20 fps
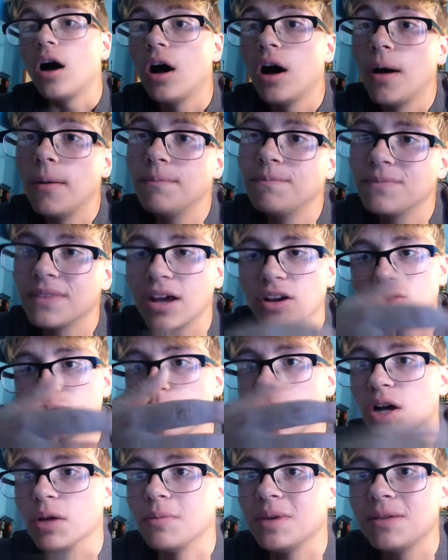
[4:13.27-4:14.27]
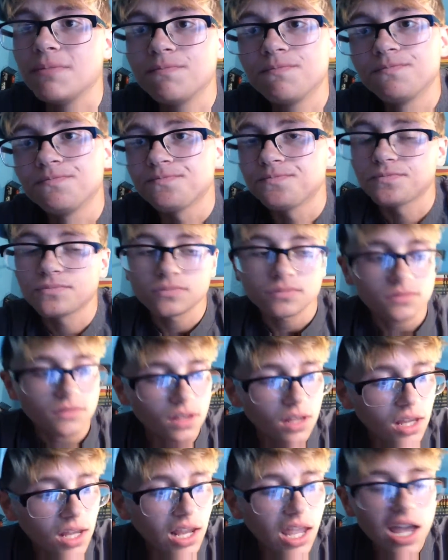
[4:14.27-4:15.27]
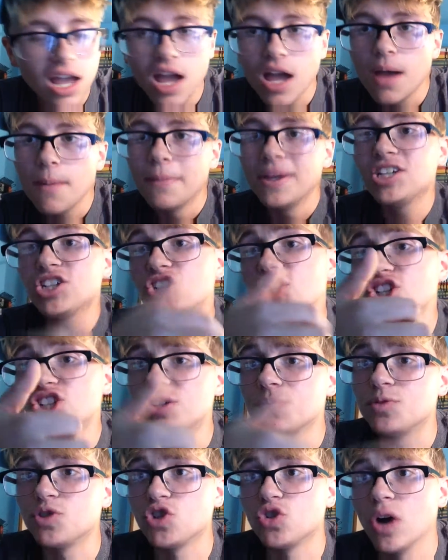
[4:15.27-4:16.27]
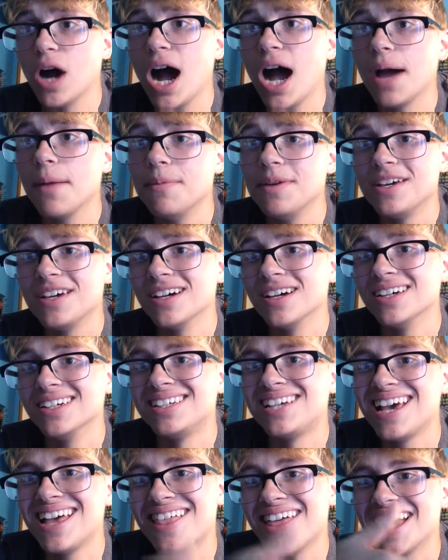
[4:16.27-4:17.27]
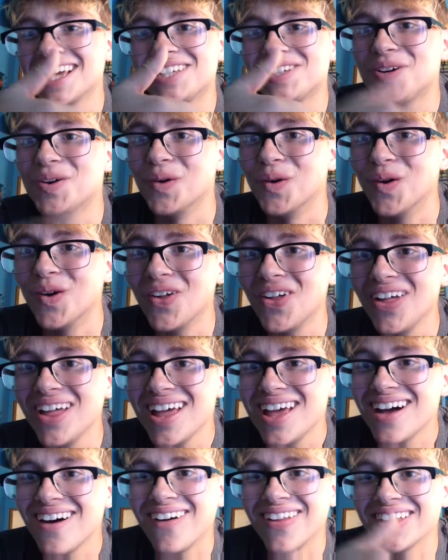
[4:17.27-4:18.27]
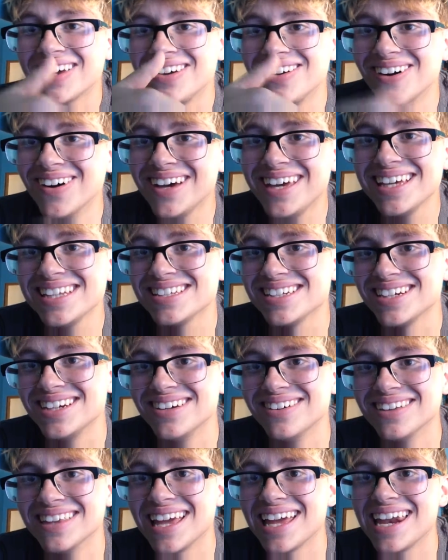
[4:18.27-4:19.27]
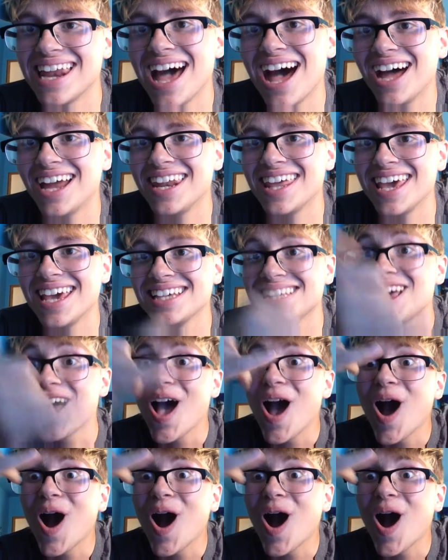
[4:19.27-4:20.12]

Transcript: Um, that was bugging me. Make sure you subscribe because that's cool. All the cool kids are doing that nowadays.